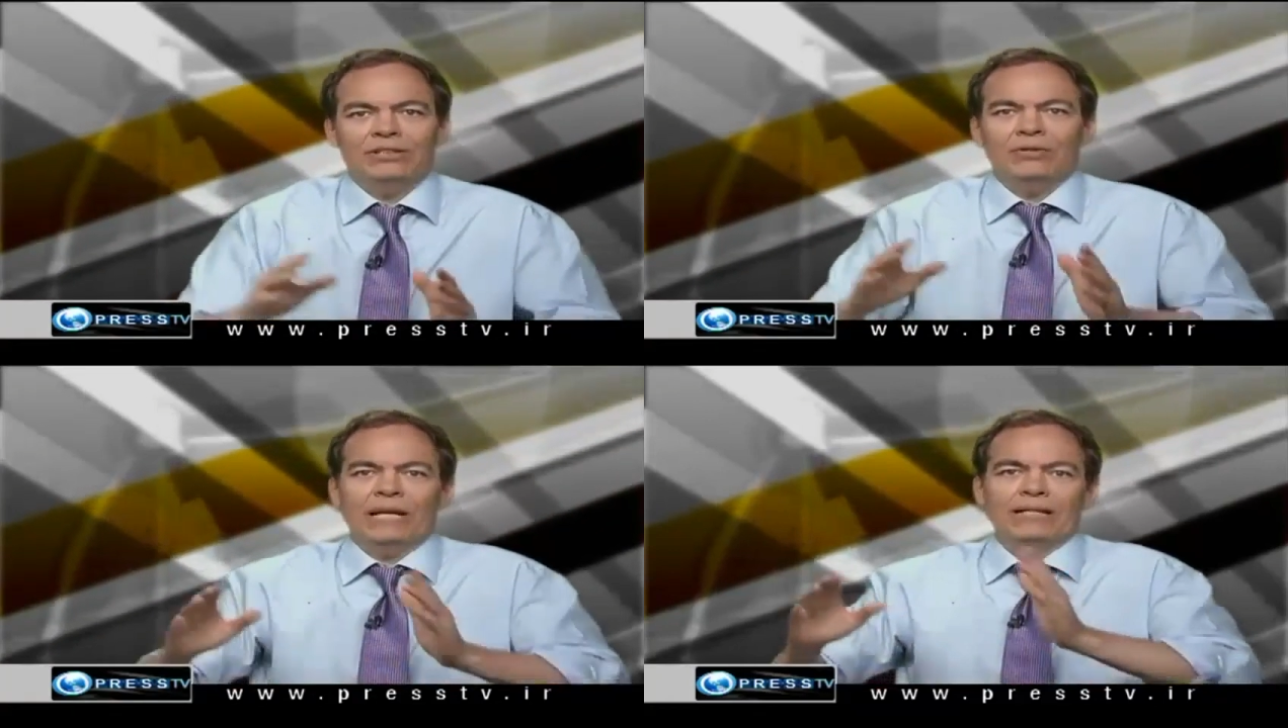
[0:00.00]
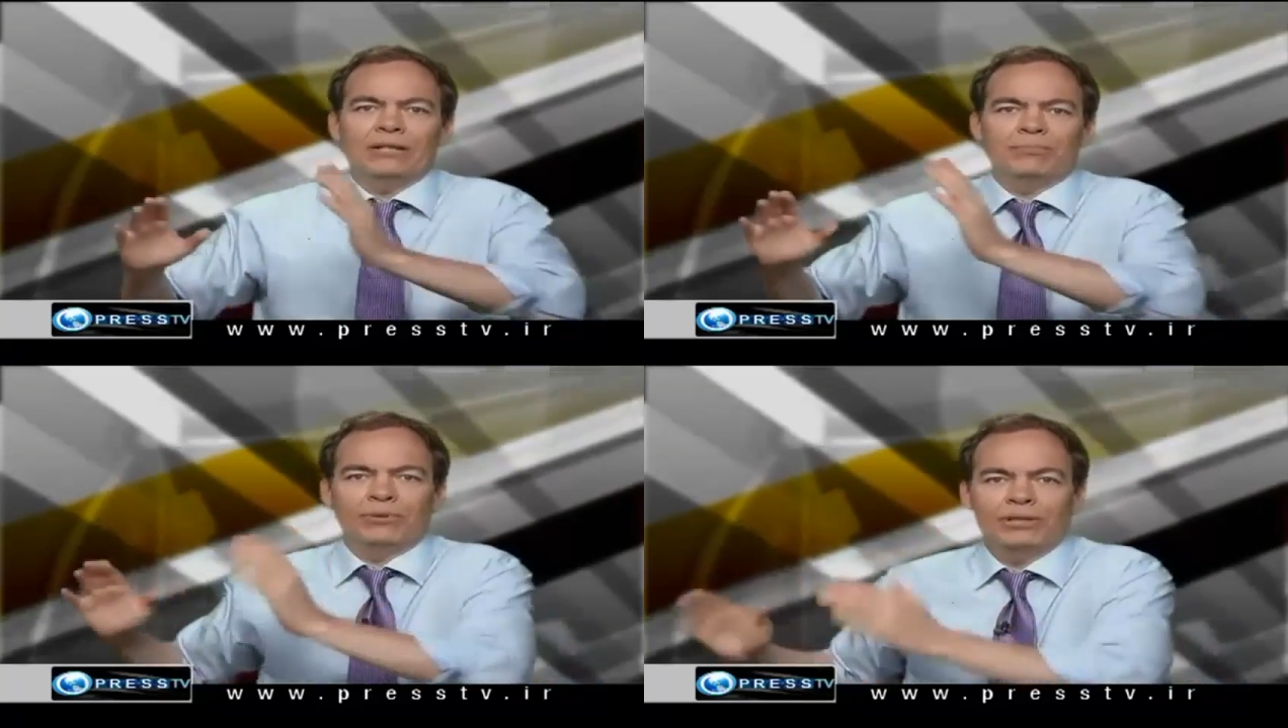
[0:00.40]
you'd
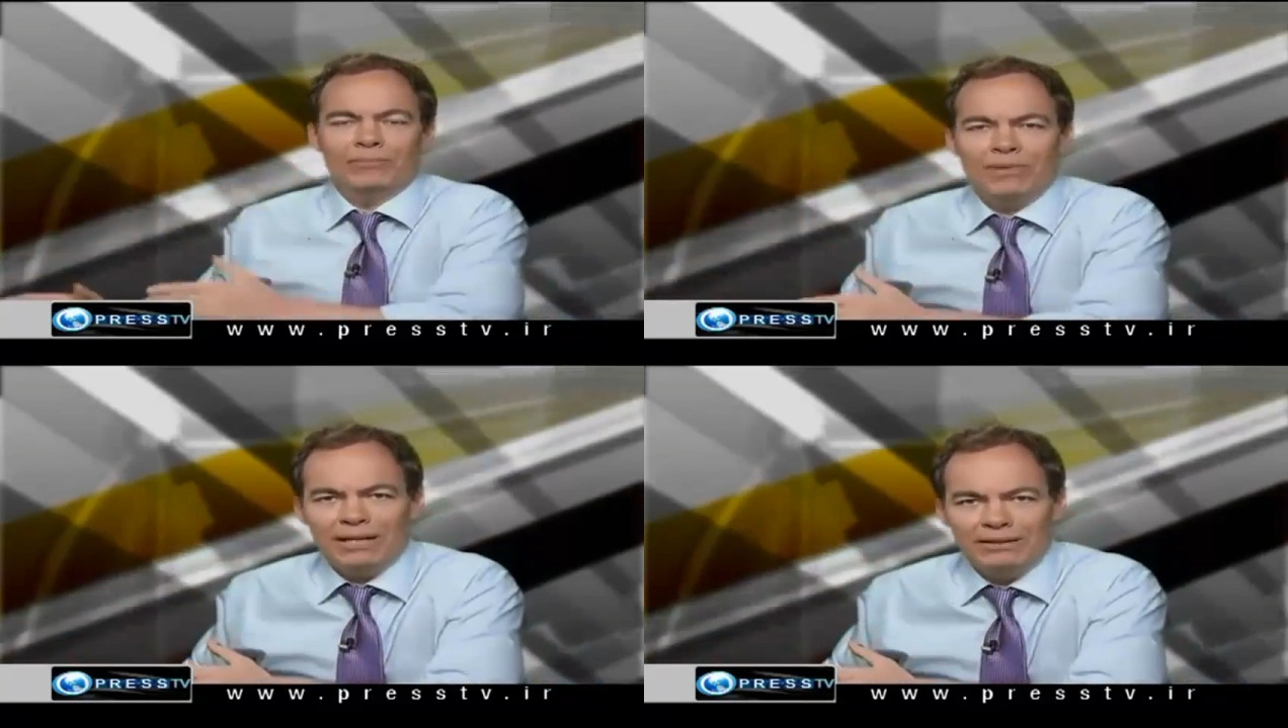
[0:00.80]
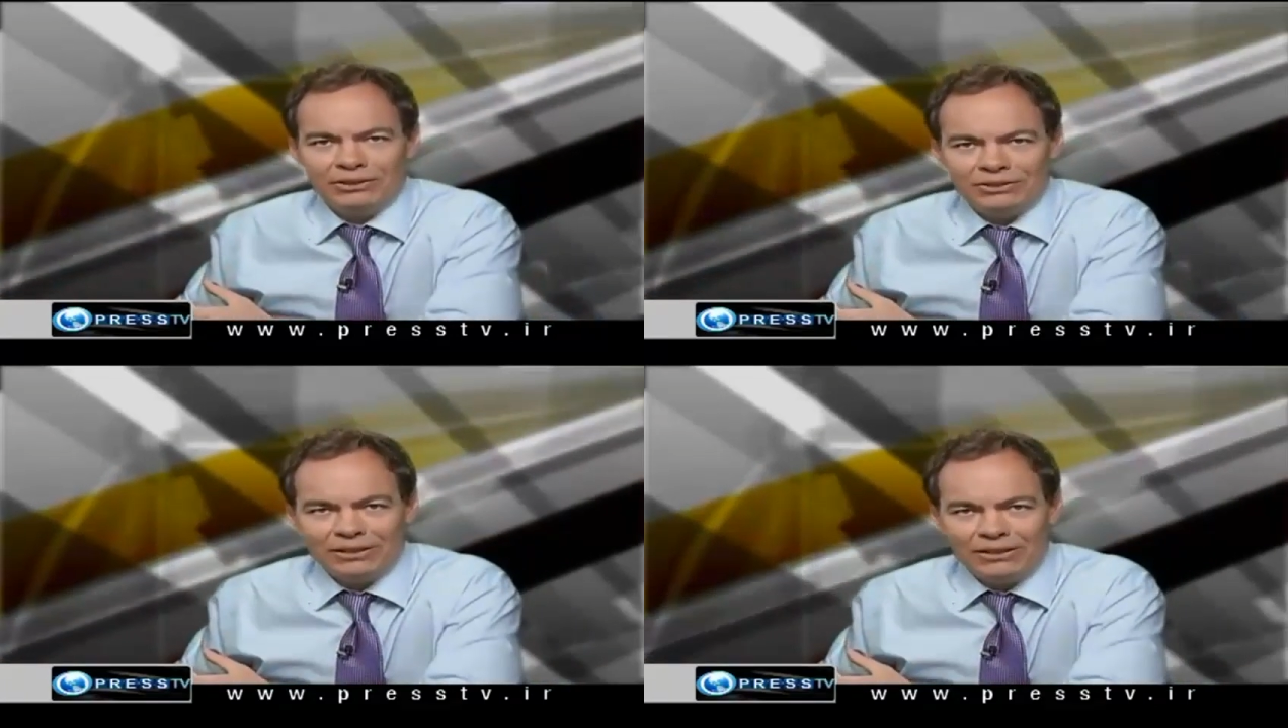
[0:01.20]
end up putting your money
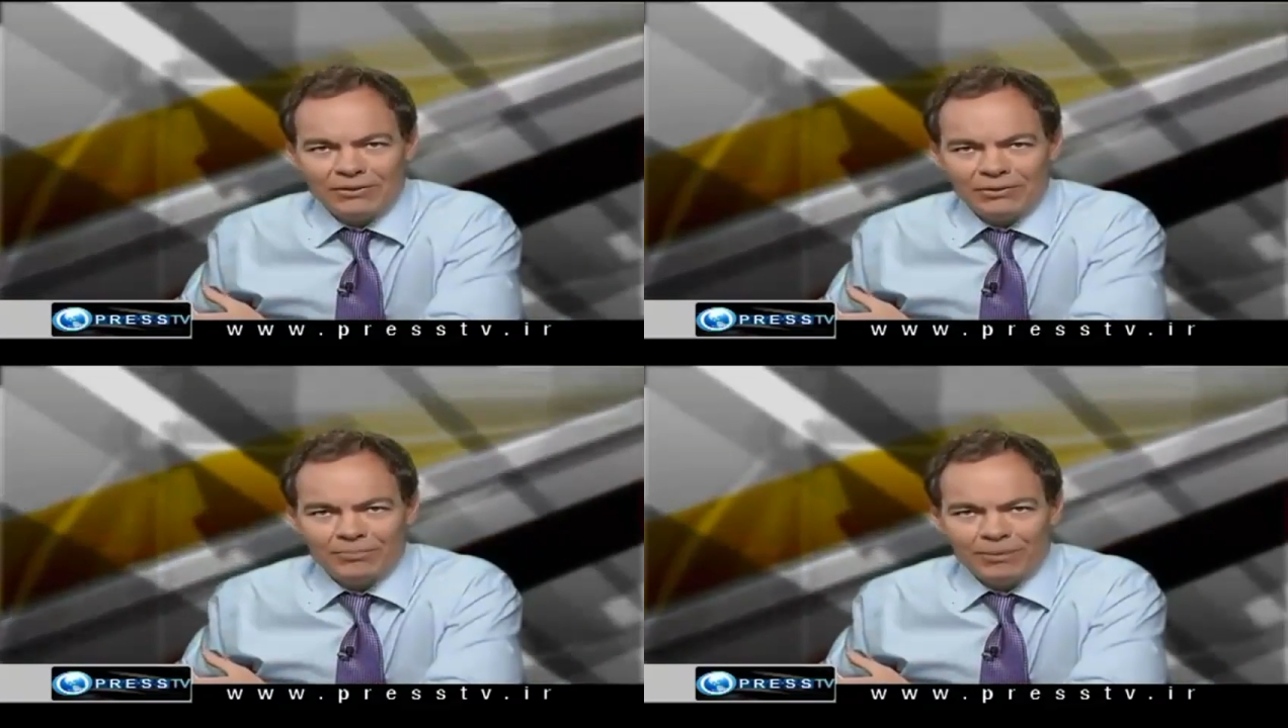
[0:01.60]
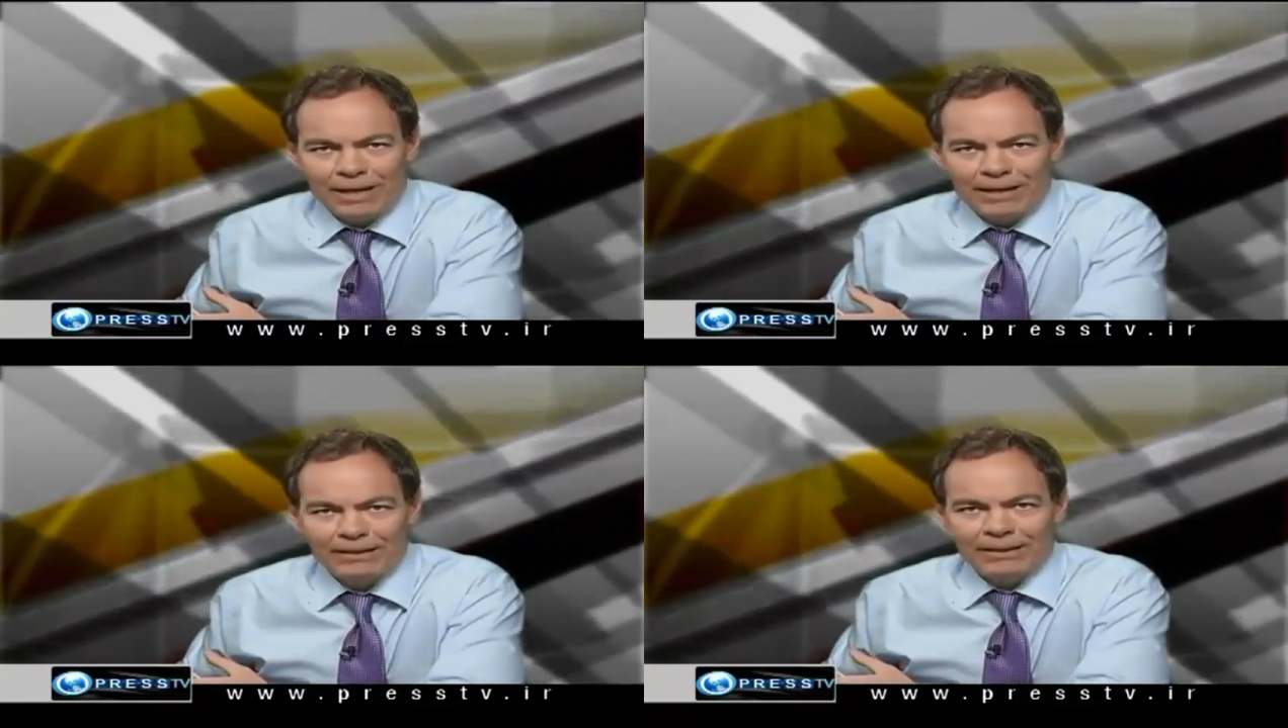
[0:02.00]
just in another
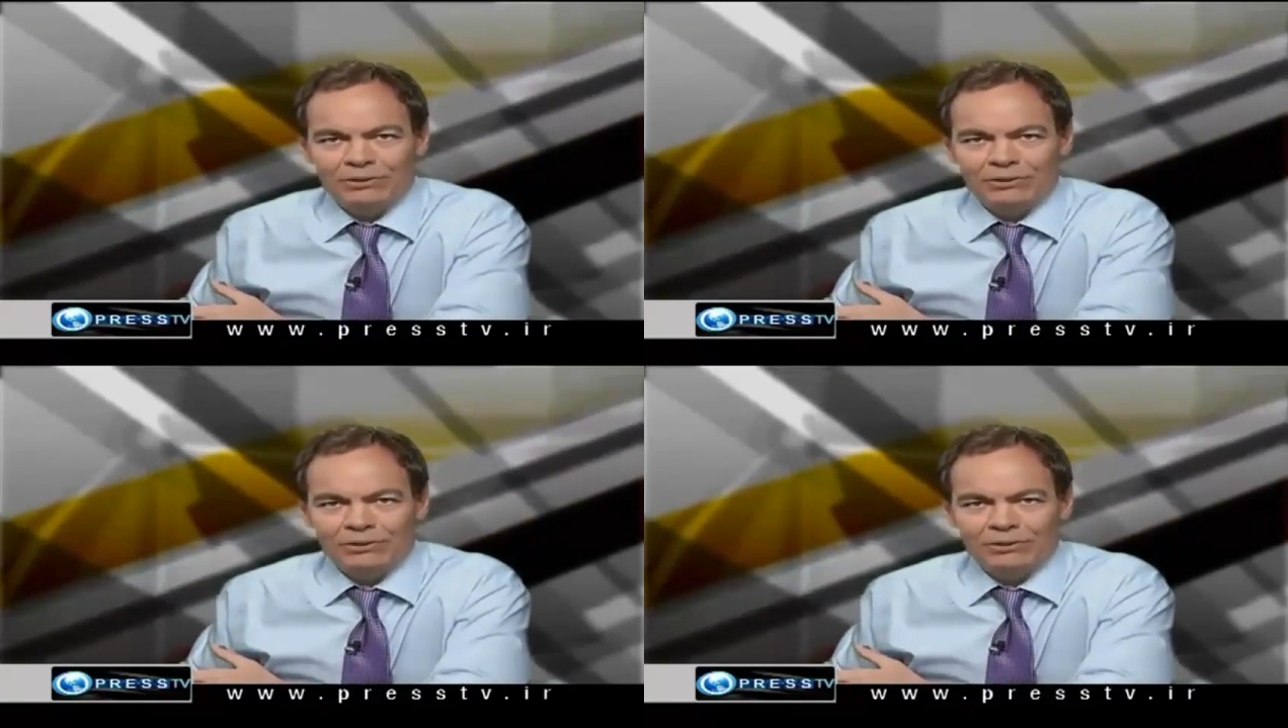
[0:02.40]
bank